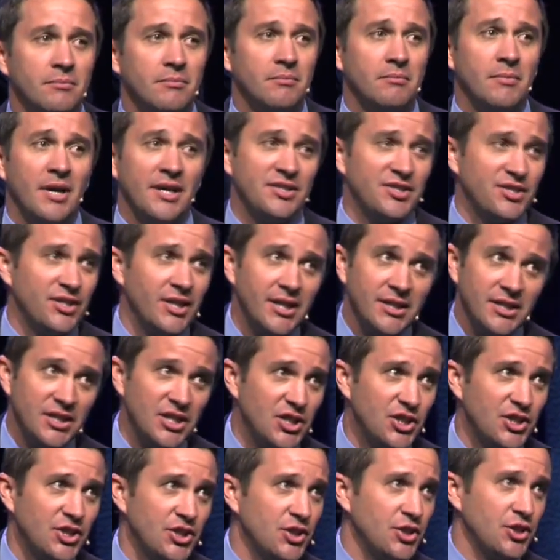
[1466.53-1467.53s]
My son,
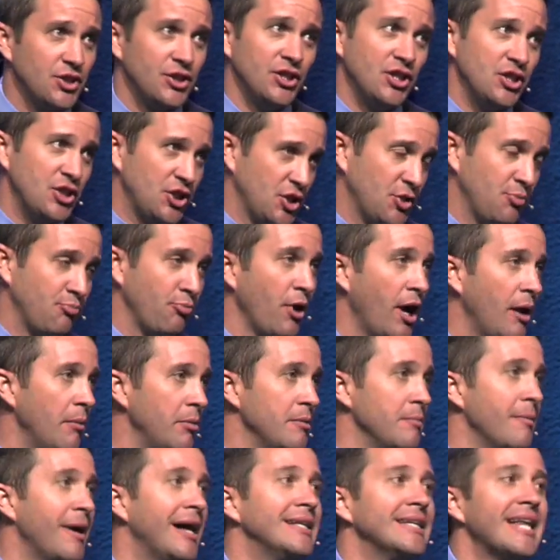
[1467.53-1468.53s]
this is, this is
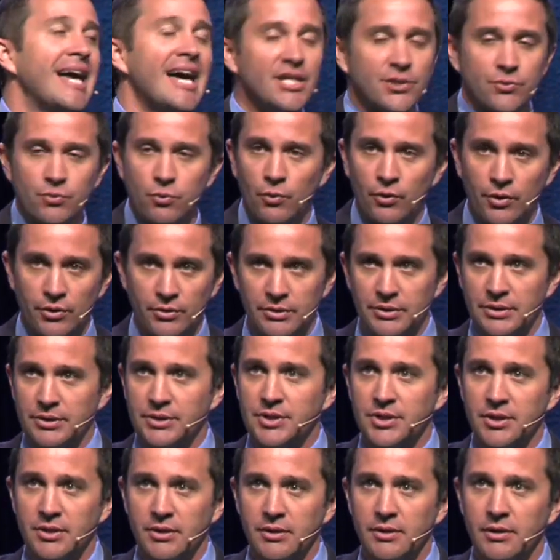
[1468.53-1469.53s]
probably my last
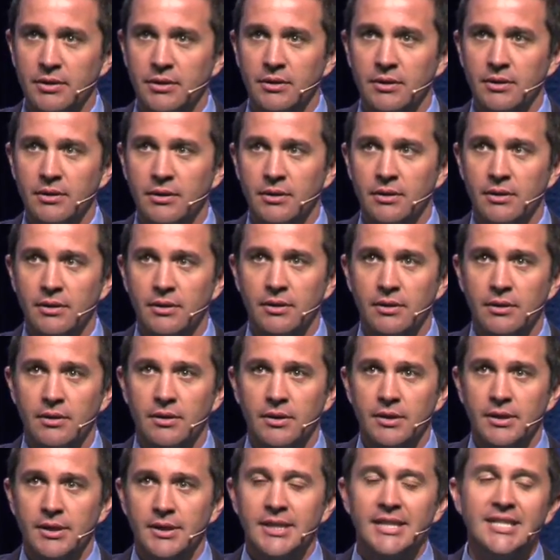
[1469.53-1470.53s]
words.
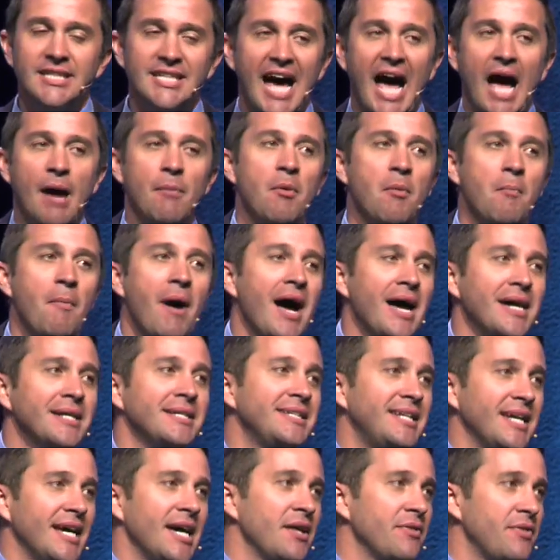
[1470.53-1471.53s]
The time of my
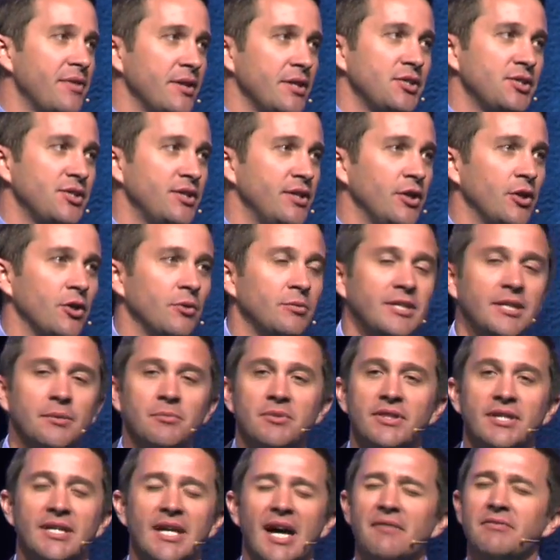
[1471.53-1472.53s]
death is near.
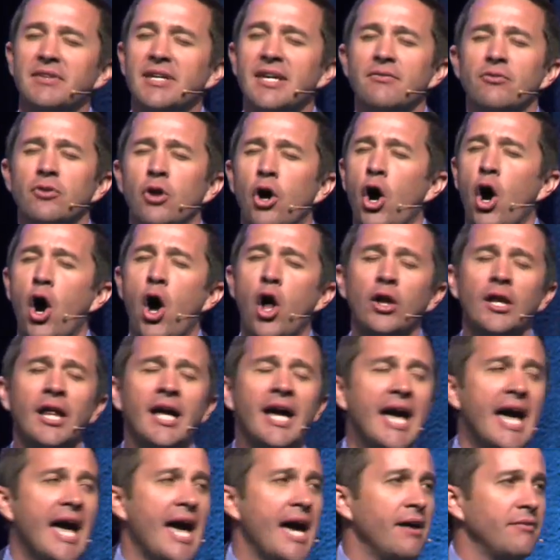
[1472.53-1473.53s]
Timothy, I've given all
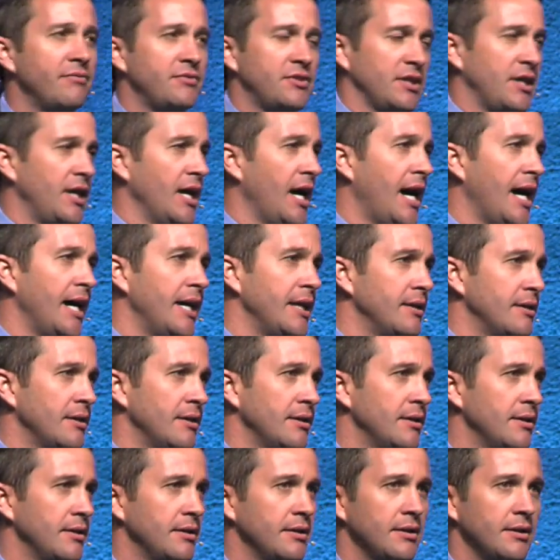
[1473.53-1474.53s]
I have to God.
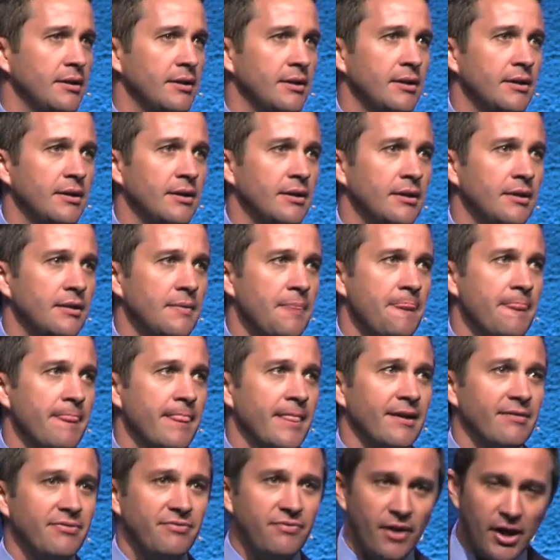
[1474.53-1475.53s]

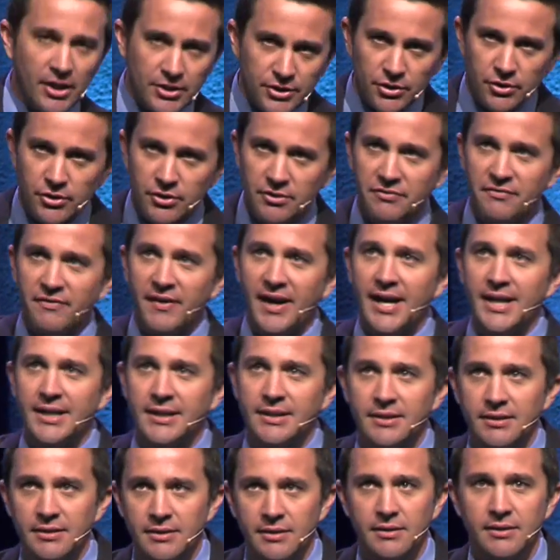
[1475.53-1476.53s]
I fought the good fight.